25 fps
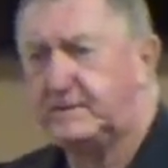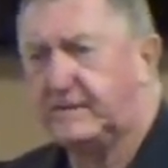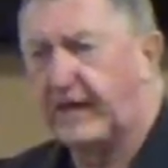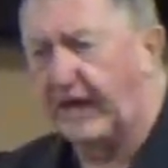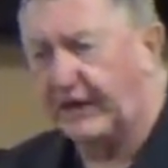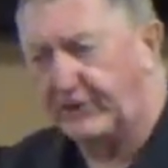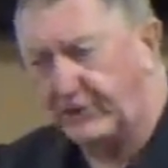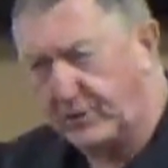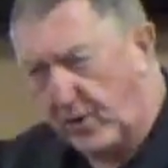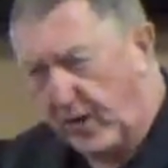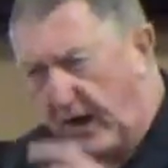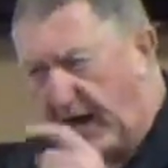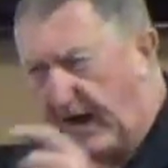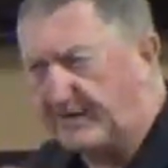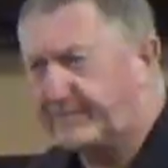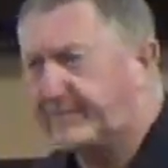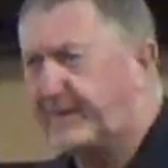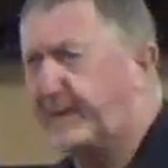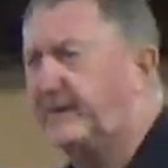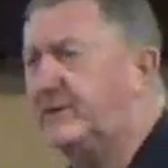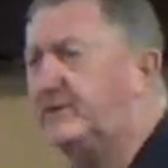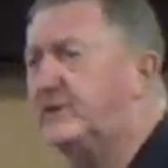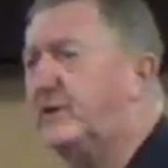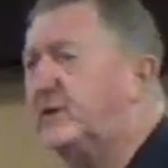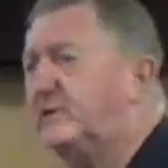And you have
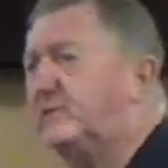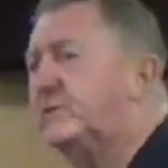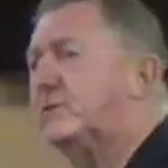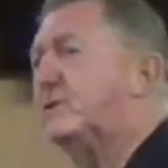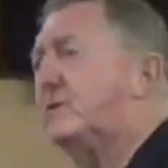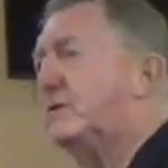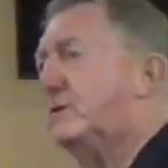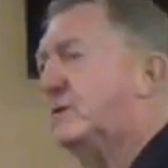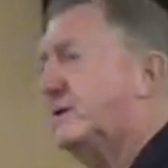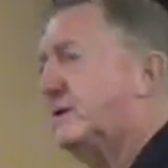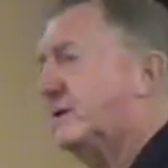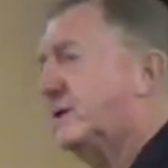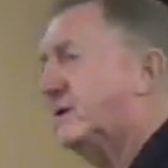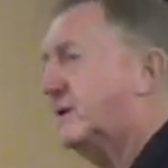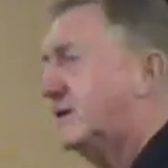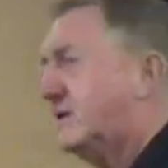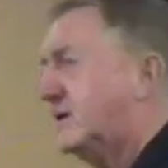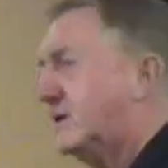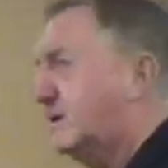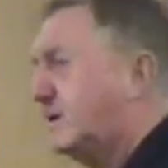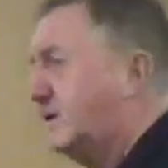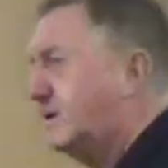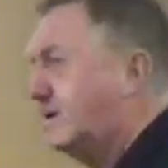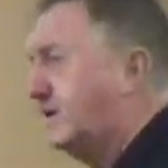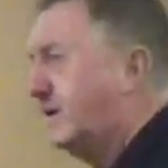it in you.
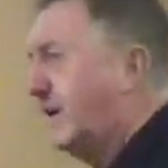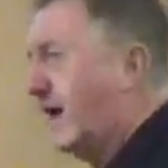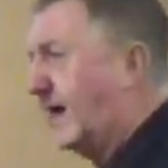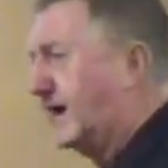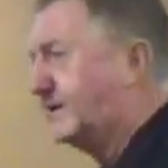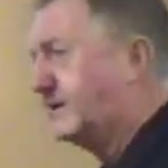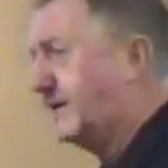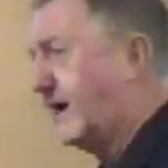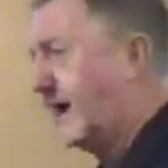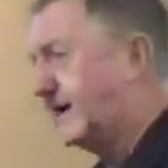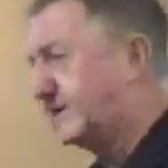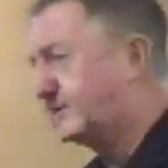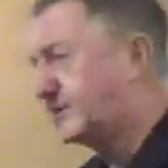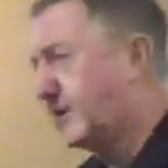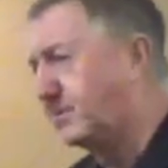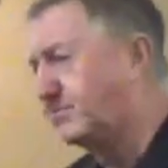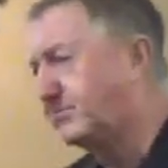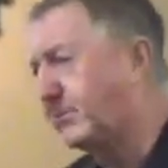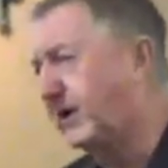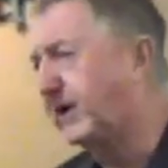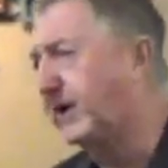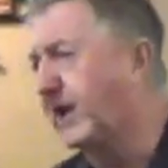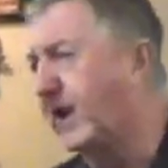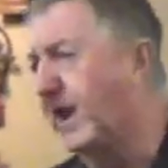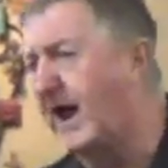And God's going to
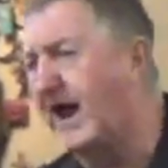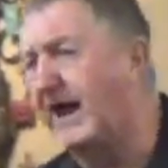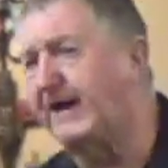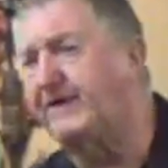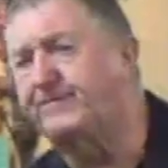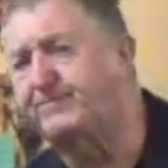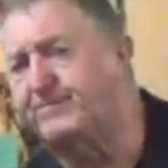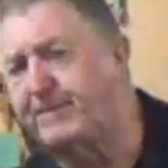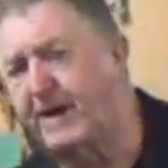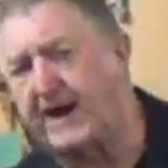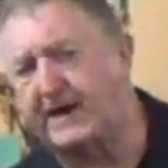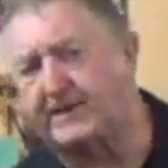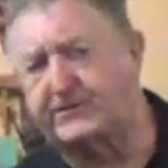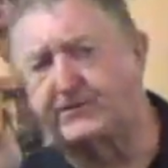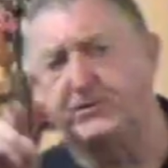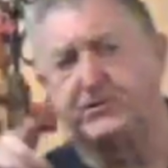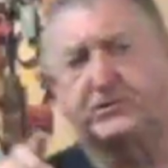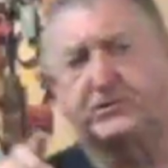bring life back to